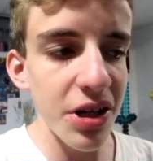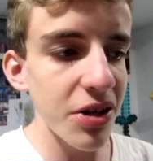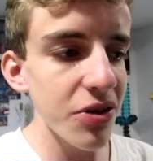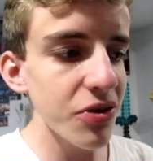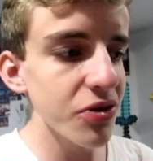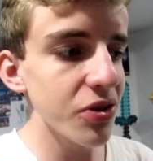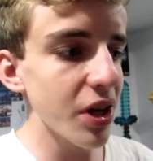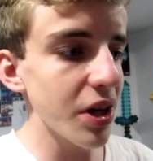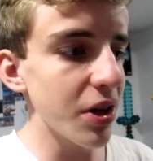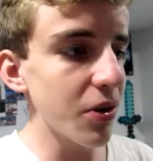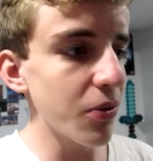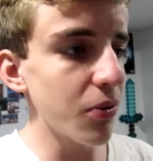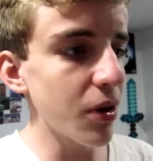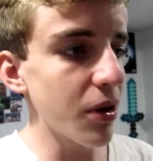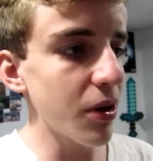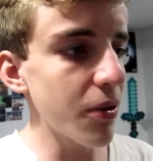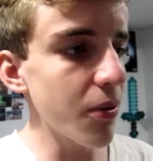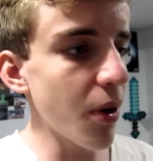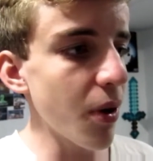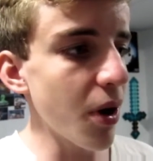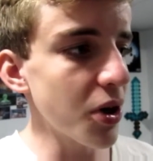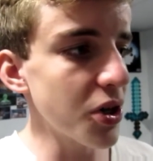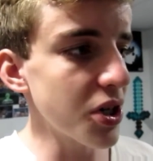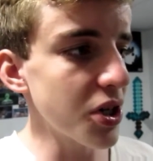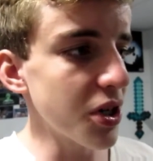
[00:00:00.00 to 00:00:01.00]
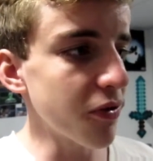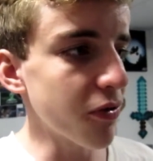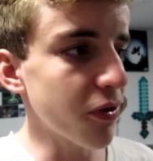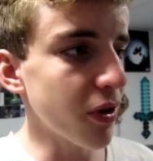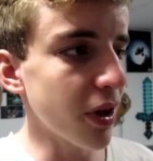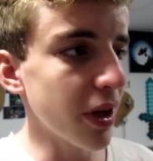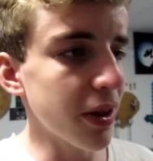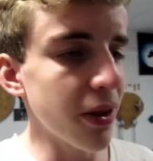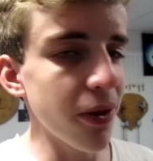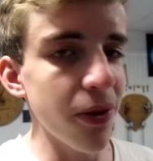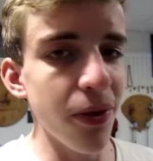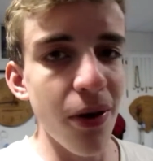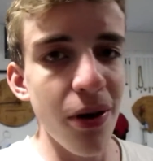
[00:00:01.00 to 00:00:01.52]
He's rewatching it for
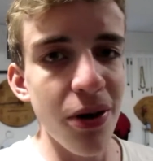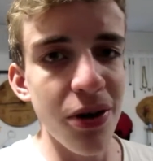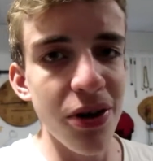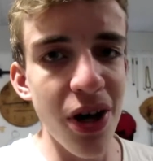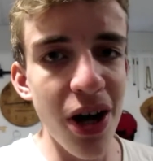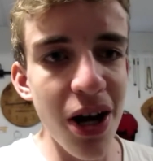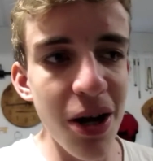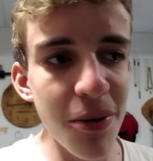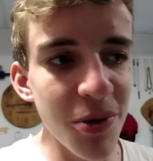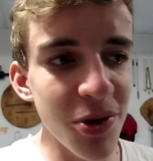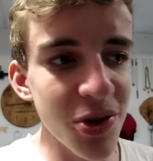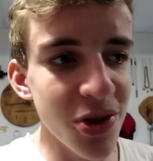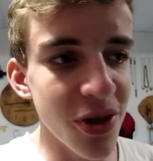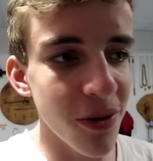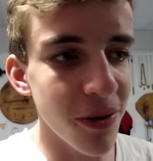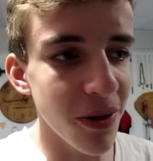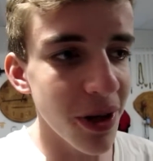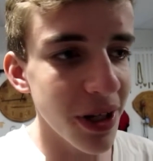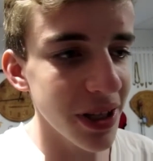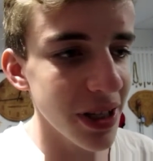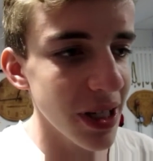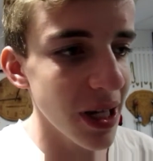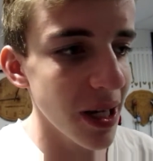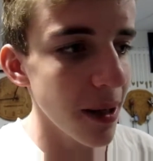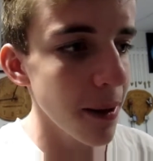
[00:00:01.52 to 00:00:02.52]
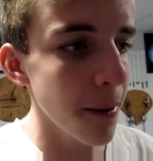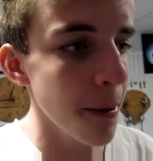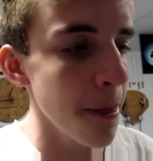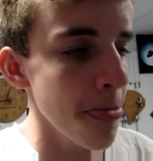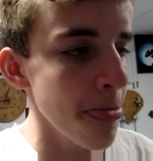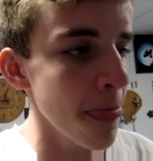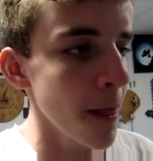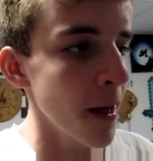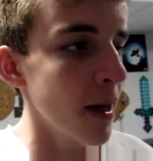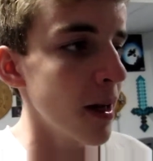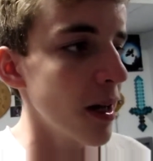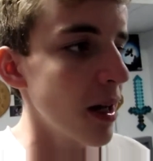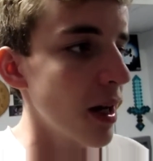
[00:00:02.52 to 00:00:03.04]
the 3rd time or something like that.
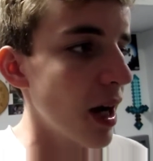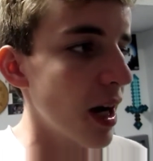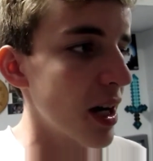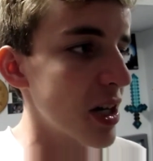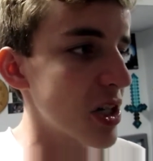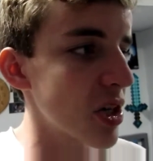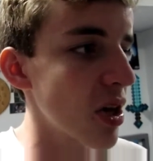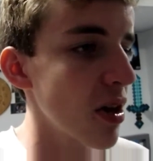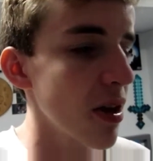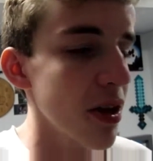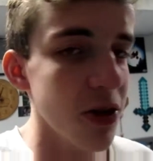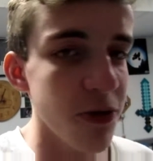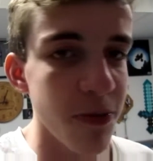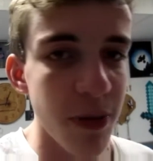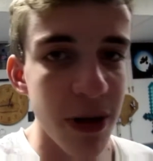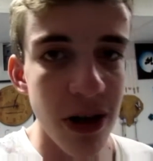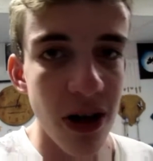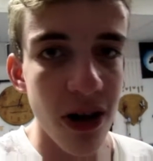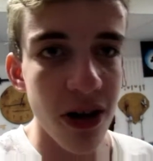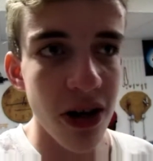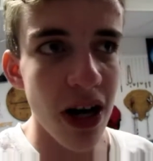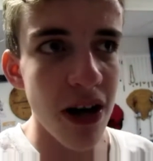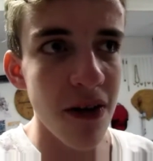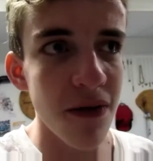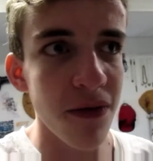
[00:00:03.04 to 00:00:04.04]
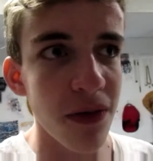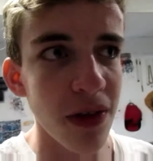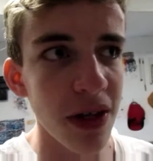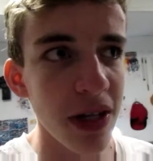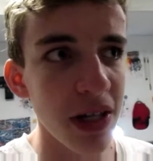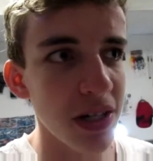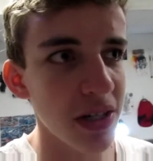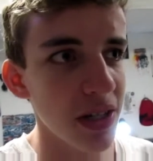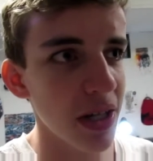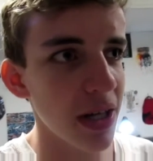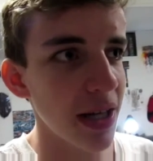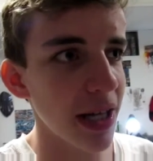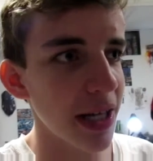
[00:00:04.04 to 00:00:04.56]
I saw this been on
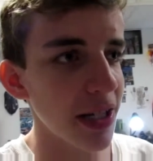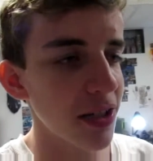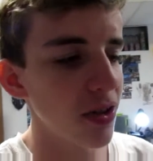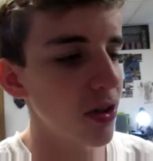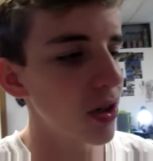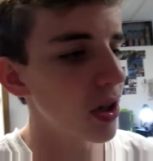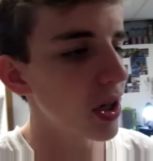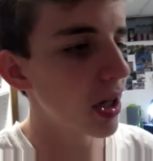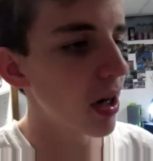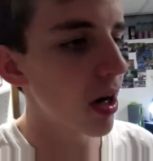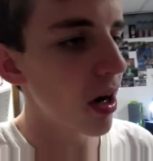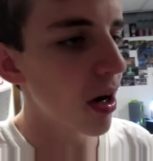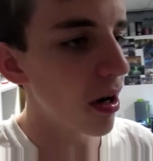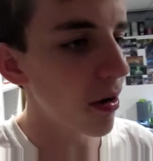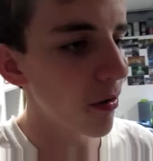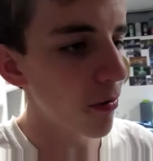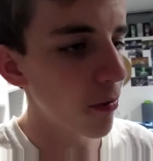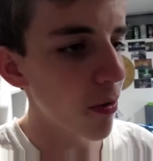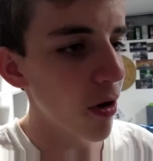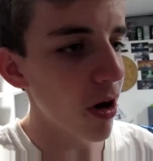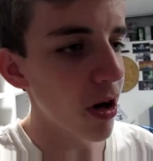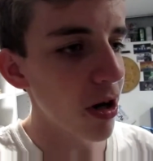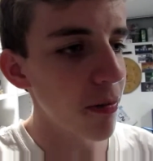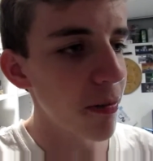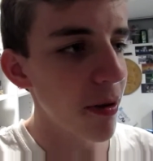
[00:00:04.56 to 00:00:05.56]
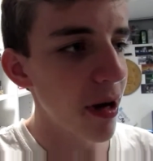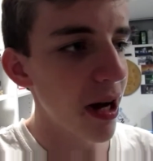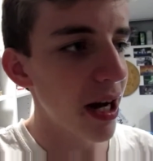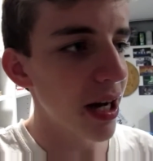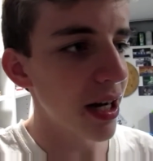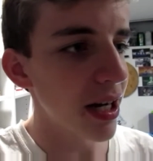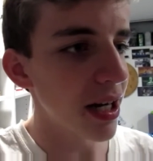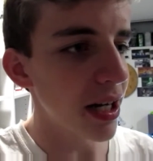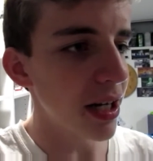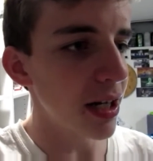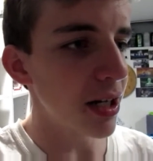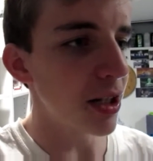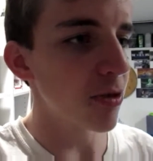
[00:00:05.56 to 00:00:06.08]
Netflix. They took it off, brought it
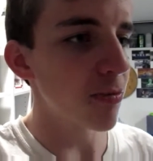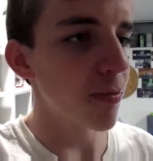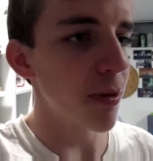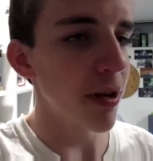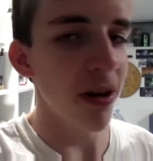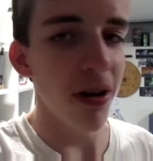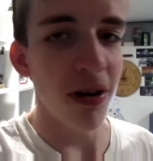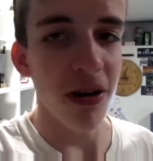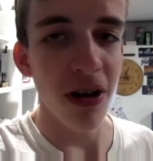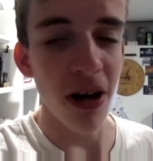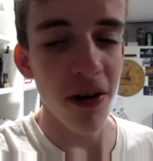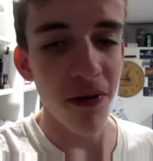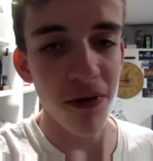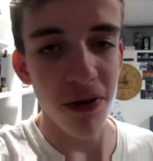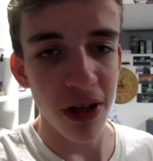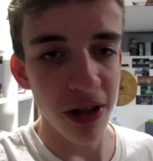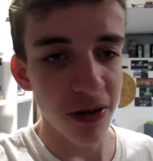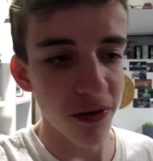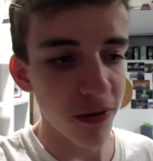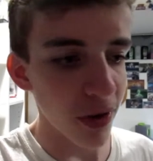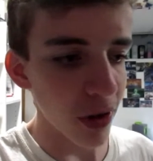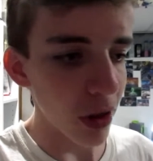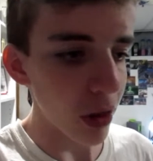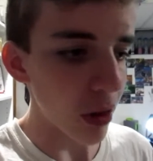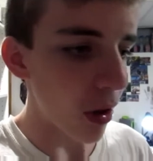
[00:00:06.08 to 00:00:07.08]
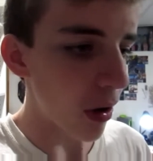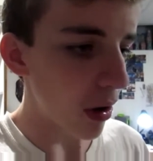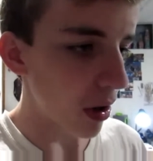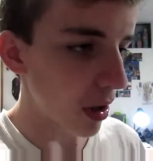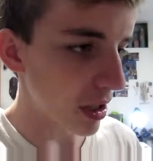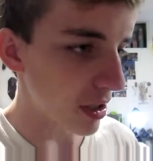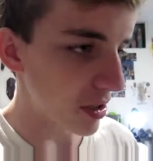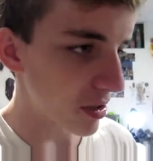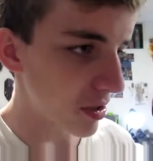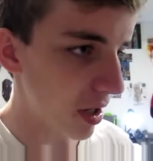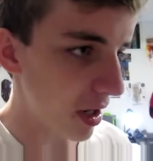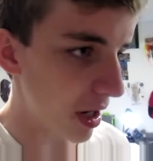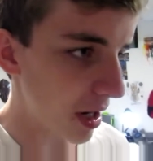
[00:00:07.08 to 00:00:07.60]
back, and it's been on Netflix for the
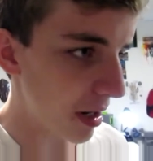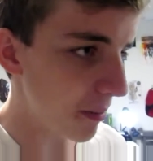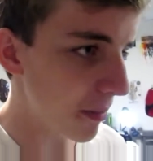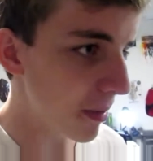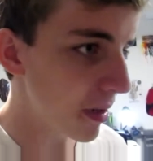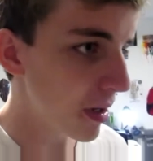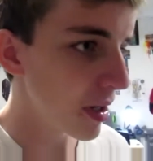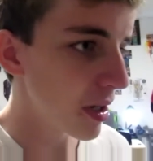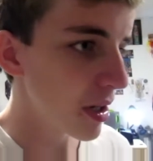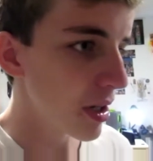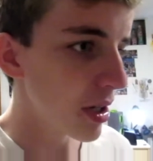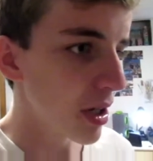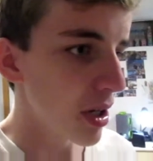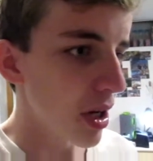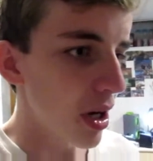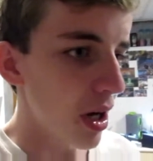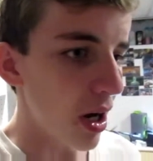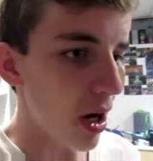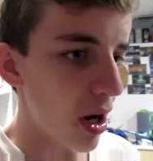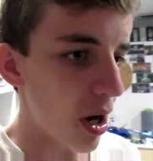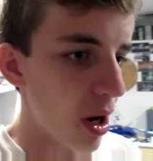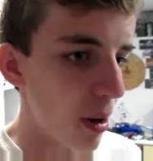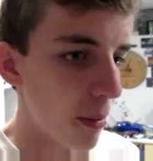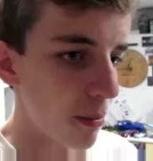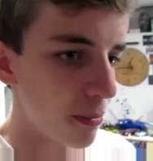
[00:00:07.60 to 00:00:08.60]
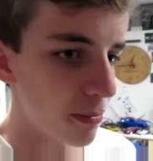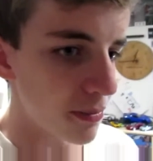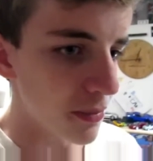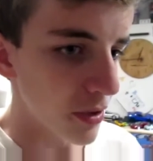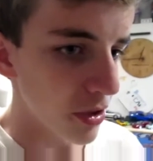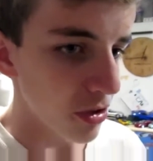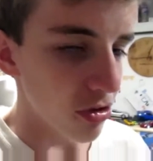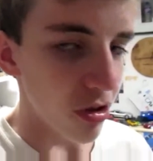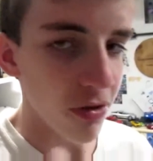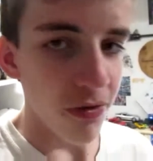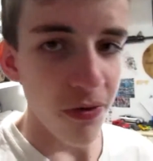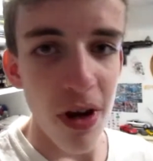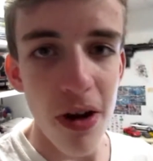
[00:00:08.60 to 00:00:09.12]
longest time.
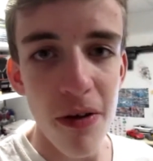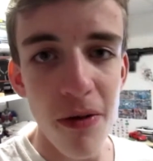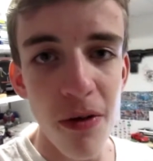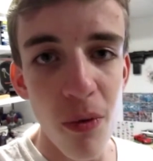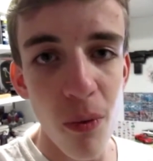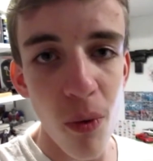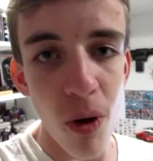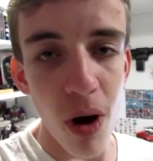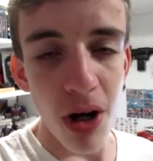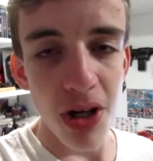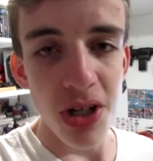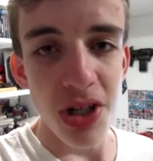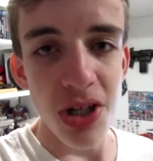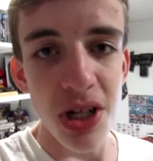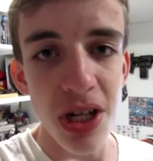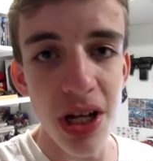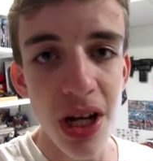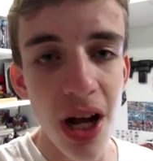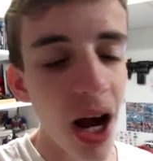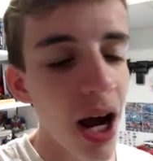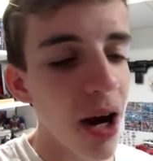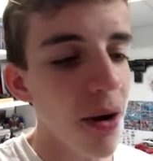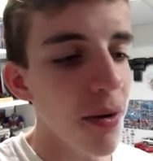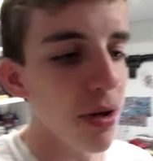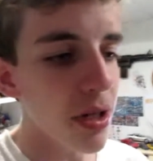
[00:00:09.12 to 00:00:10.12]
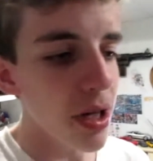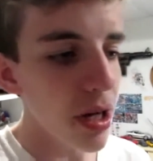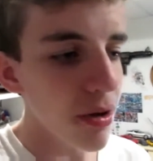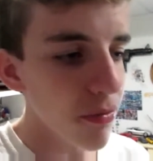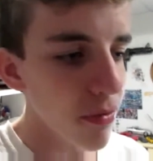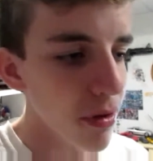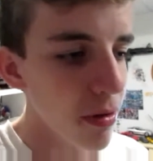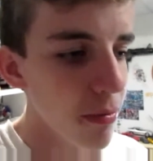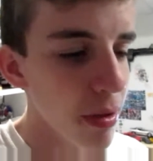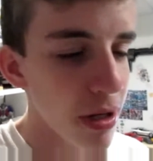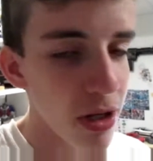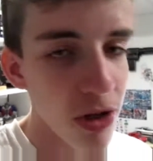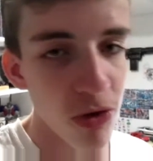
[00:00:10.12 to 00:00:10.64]
So if you haven't watched it, I would
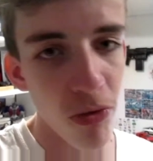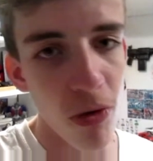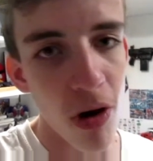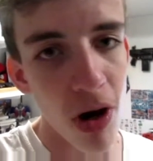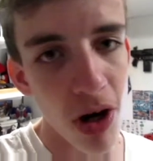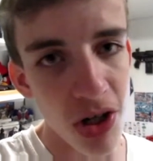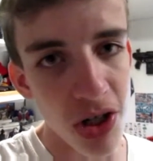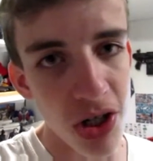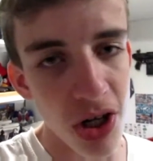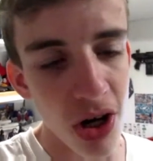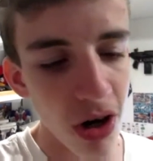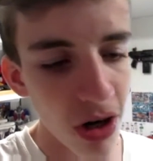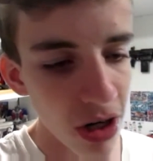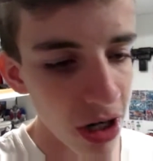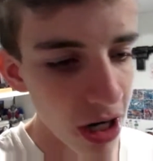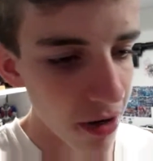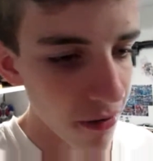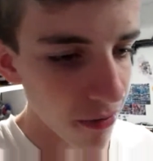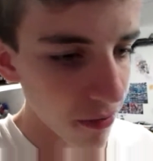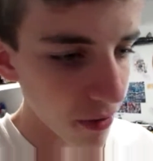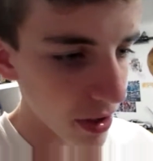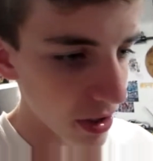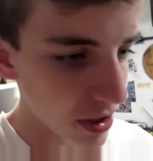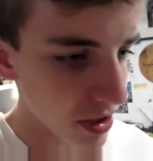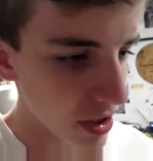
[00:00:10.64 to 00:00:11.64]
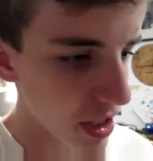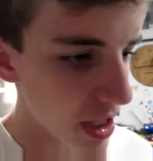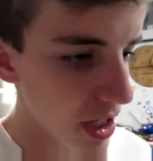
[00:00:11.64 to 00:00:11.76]
definitely binge watch it on Netflix.